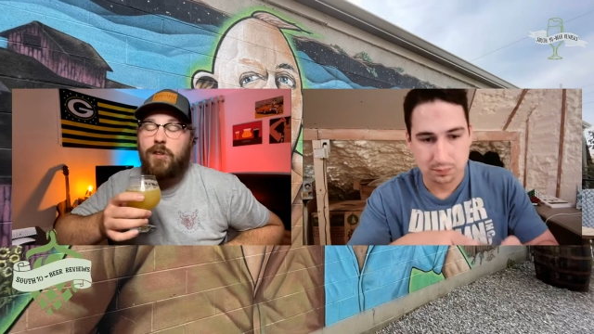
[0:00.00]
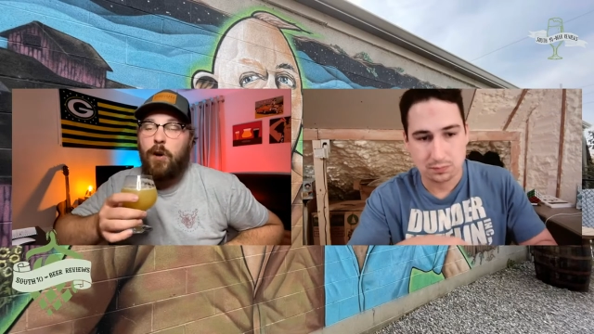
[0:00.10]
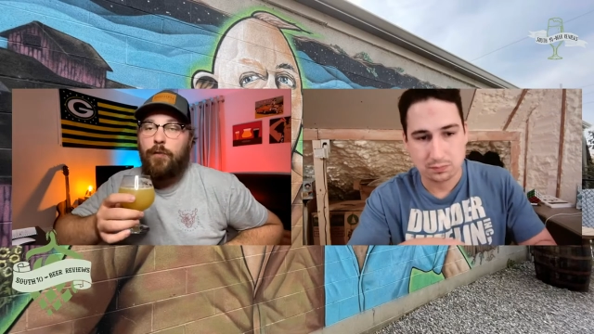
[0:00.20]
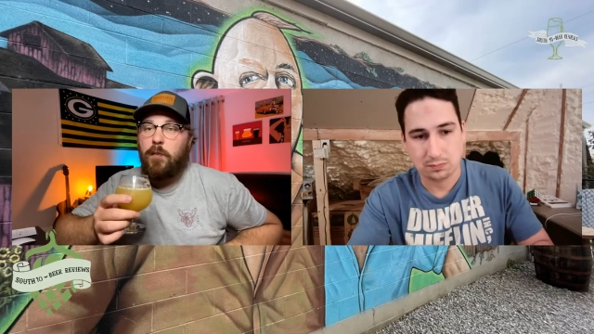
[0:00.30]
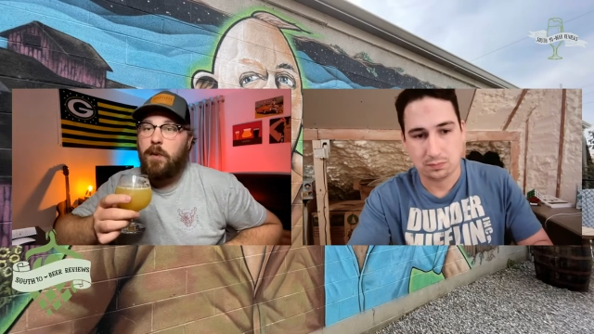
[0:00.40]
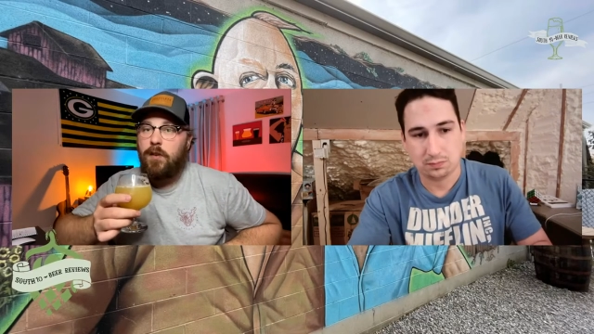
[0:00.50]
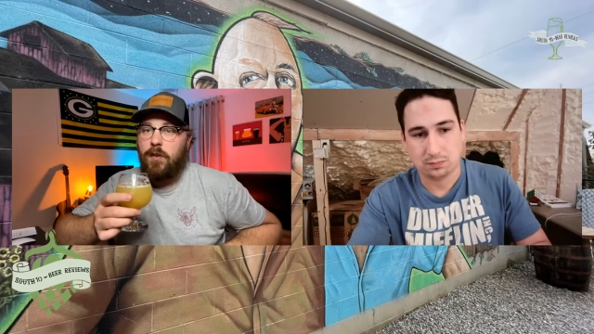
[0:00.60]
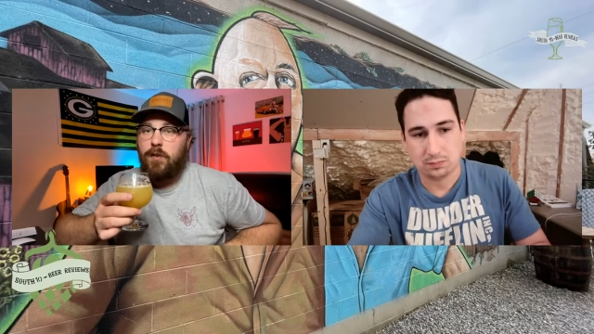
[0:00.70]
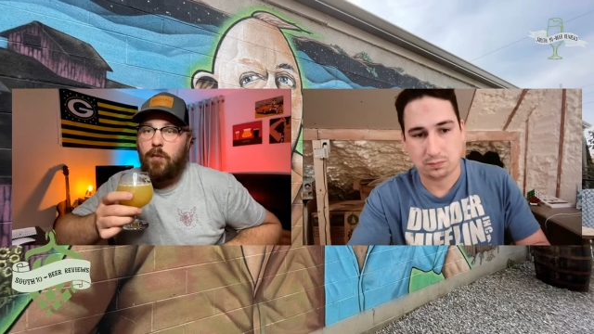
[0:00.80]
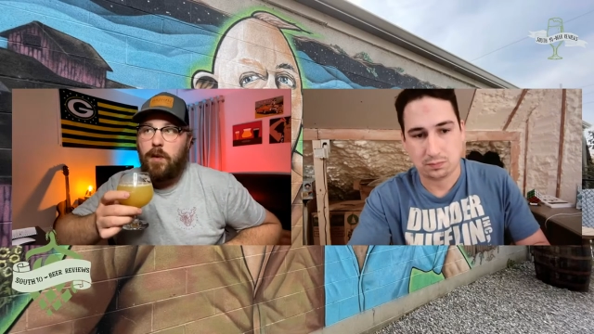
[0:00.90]
Speaker 1: so
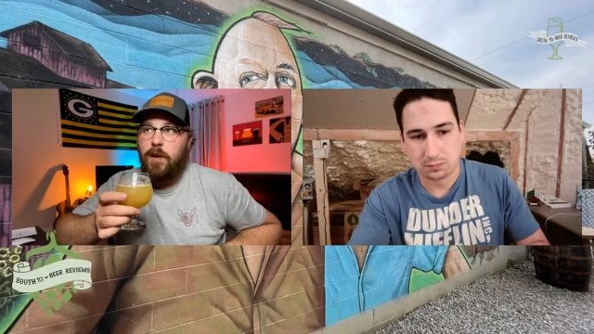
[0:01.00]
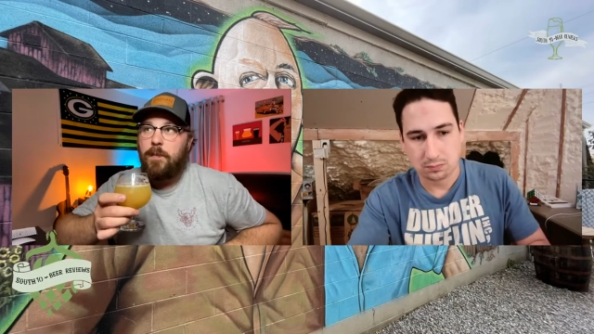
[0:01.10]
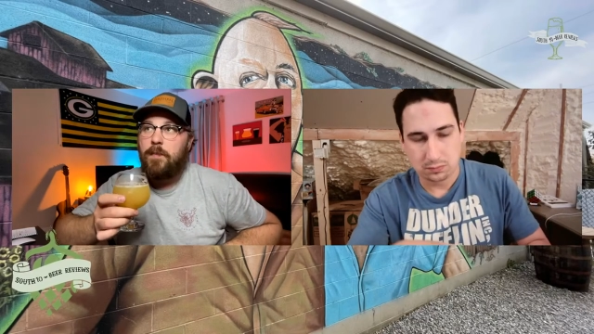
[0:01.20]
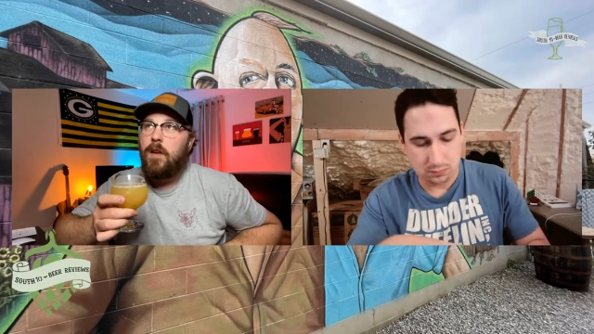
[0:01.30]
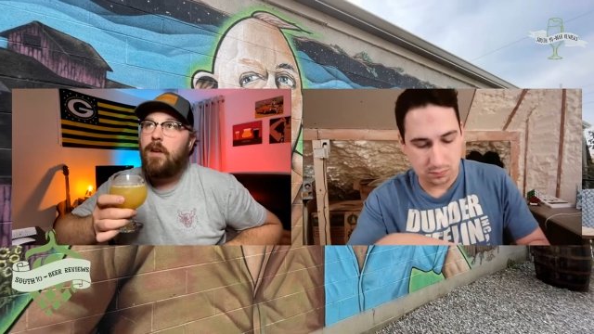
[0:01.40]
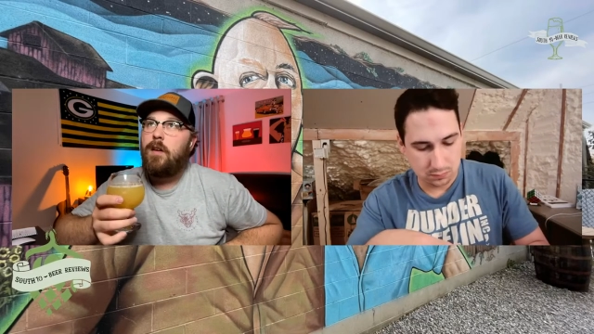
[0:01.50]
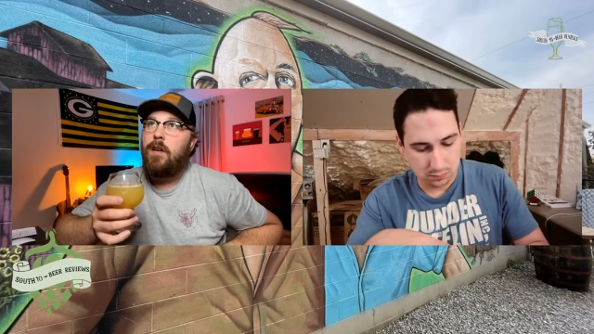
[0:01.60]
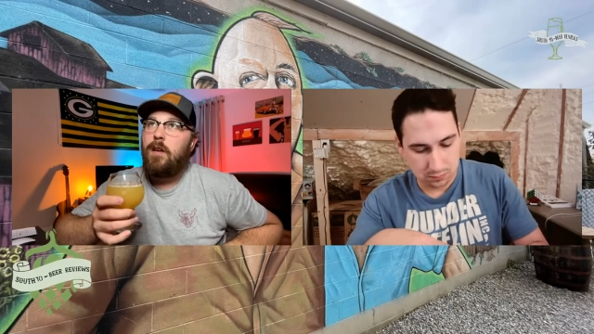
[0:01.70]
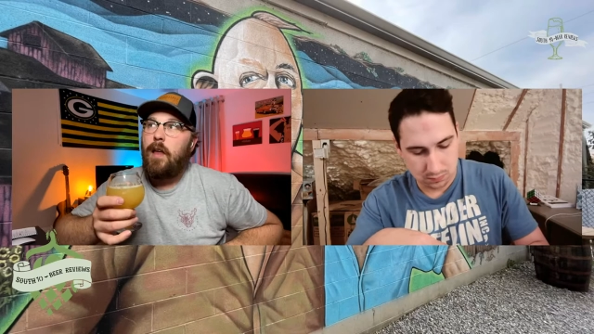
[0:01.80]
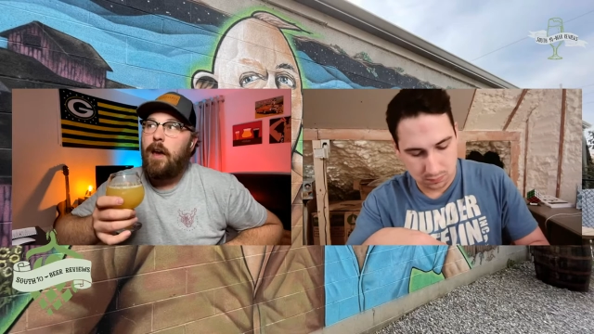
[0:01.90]
familiar to me
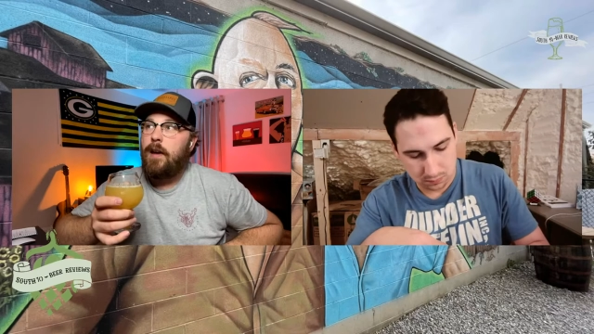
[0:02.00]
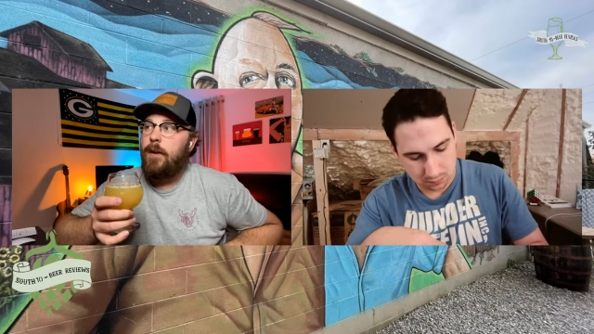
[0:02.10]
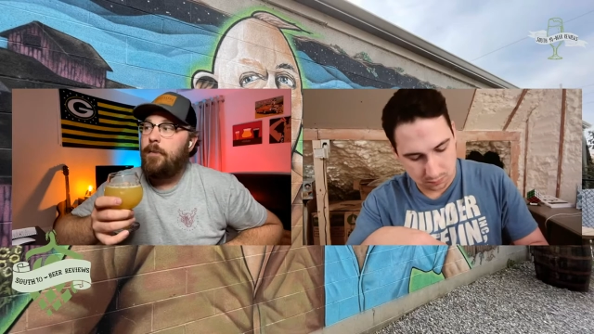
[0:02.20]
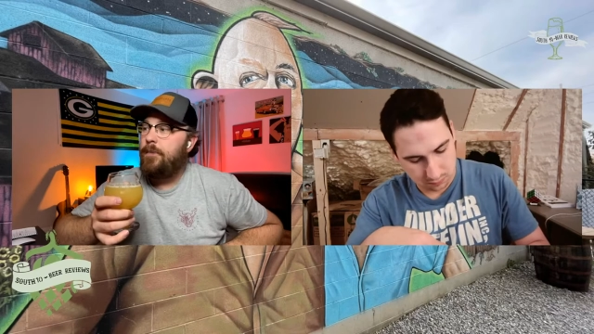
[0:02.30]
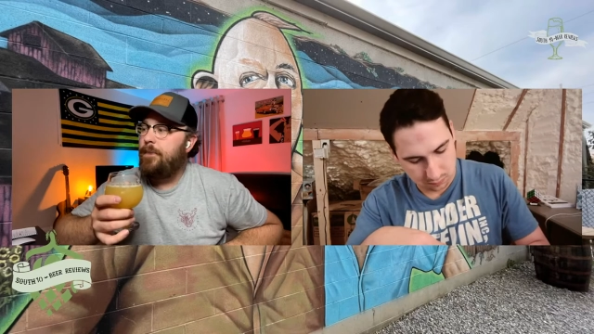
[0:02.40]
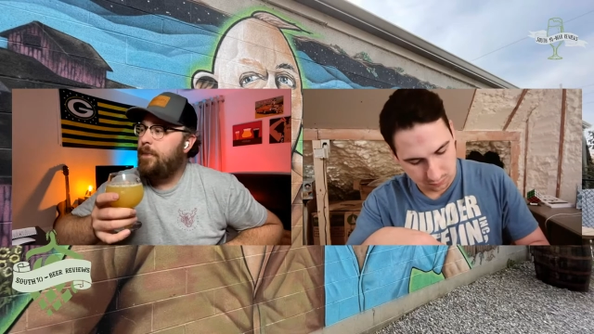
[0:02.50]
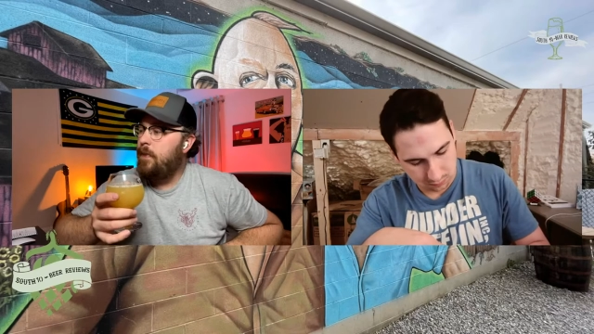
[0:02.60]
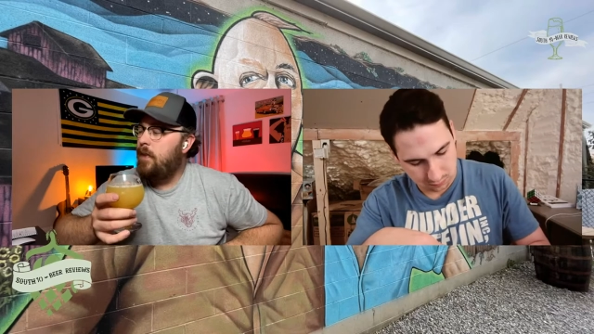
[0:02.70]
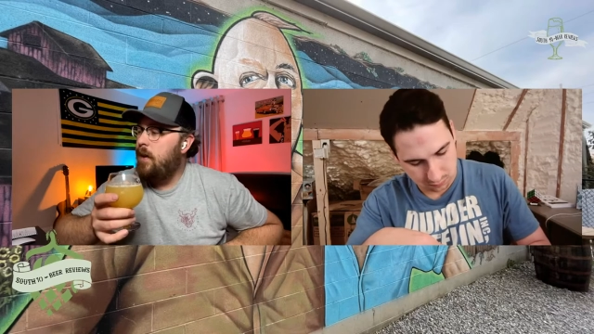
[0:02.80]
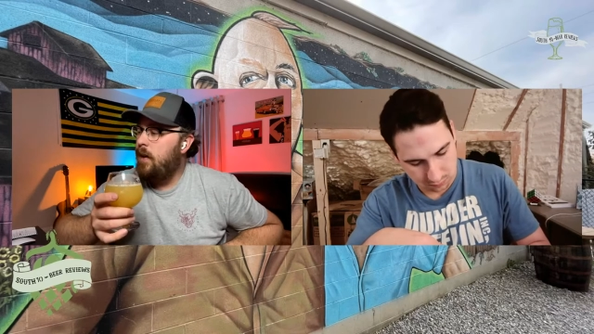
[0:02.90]
like
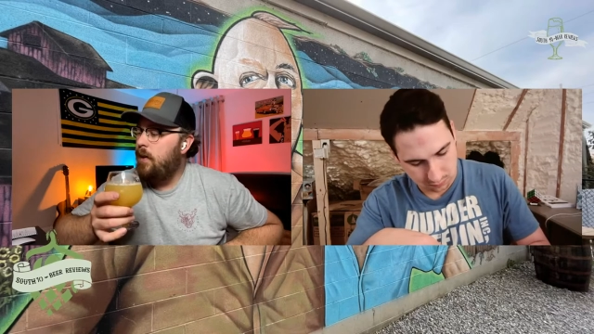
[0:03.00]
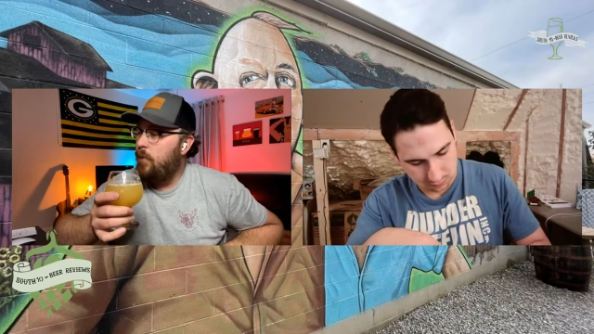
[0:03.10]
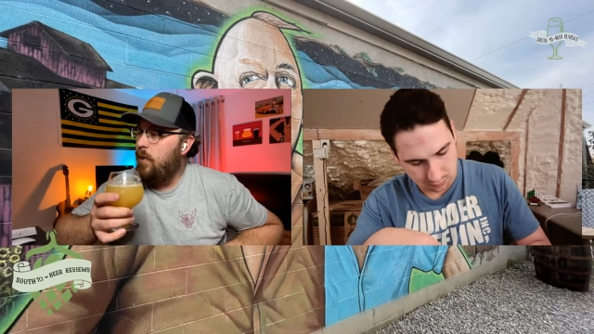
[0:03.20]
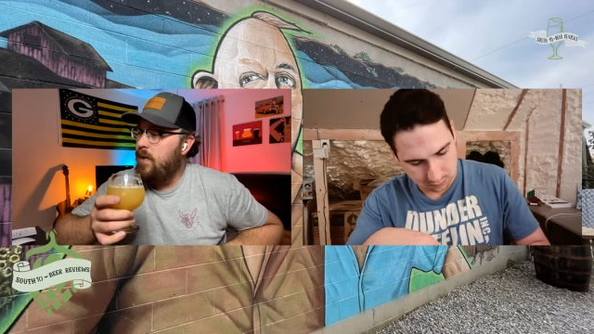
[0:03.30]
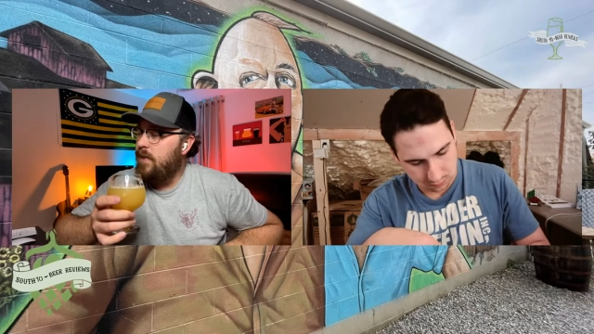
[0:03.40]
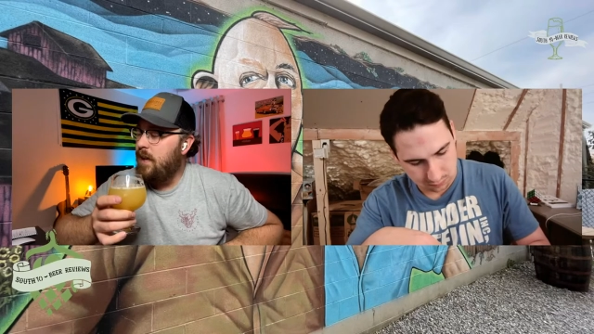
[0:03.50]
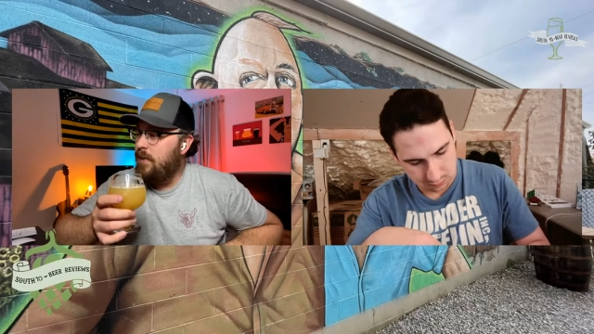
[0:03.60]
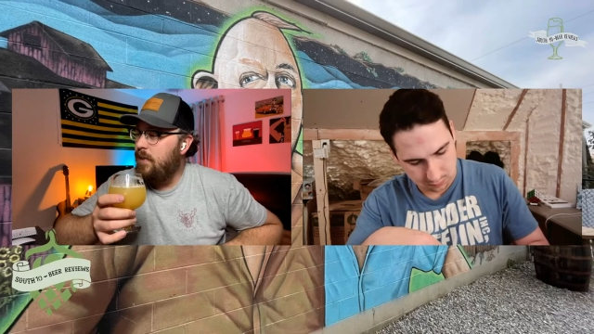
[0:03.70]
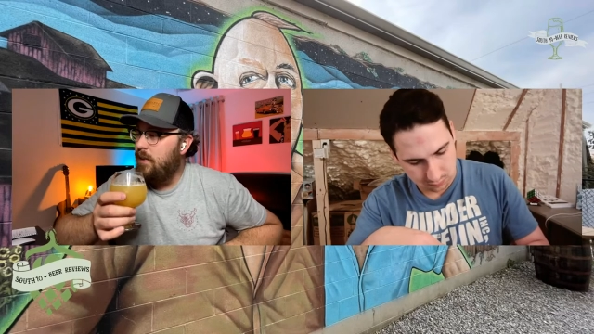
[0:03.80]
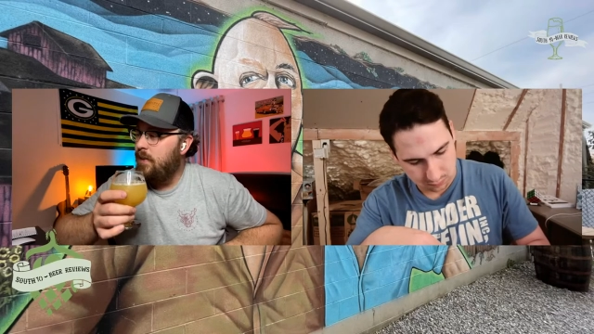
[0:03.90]
is
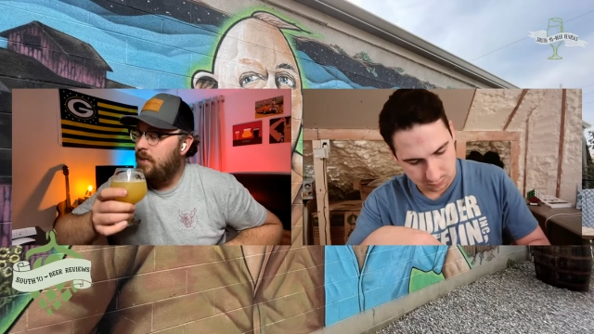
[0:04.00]
it